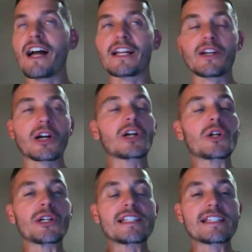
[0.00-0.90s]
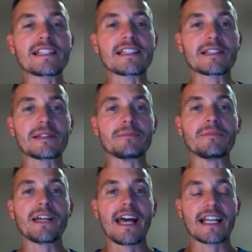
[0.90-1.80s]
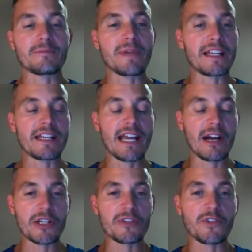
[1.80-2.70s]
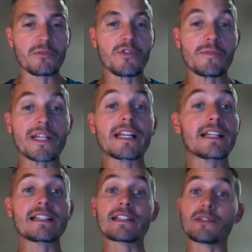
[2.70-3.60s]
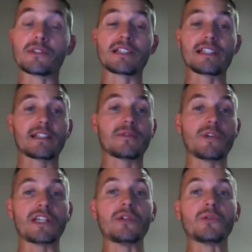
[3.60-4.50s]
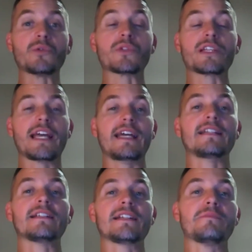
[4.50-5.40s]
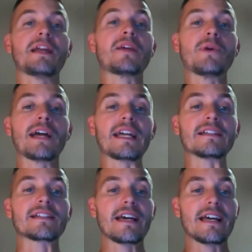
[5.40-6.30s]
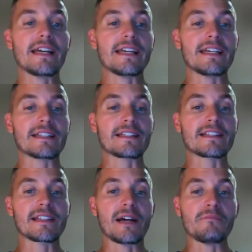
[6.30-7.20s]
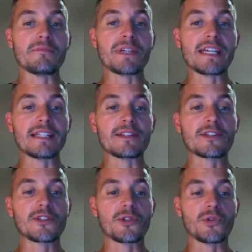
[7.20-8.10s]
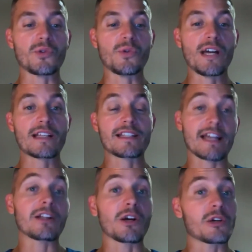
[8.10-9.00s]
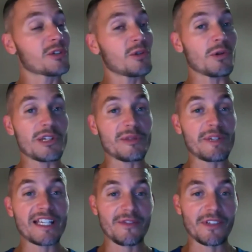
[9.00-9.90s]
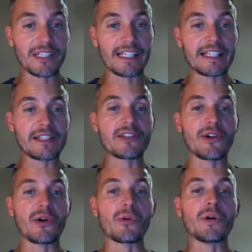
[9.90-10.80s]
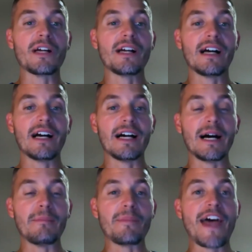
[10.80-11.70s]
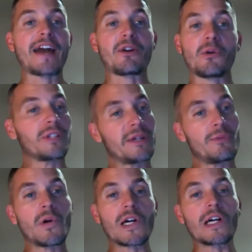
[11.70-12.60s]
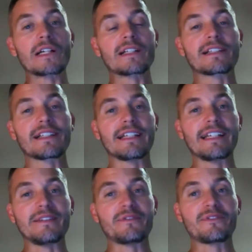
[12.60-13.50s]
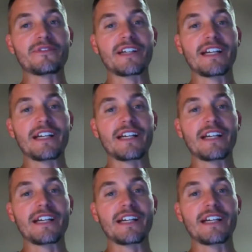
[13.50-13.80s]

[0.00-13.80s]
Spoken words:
find our current system has many areas for improvement, it is still the system we use, and in many ways, it's a means to settle our scores peacefully. And so that only works if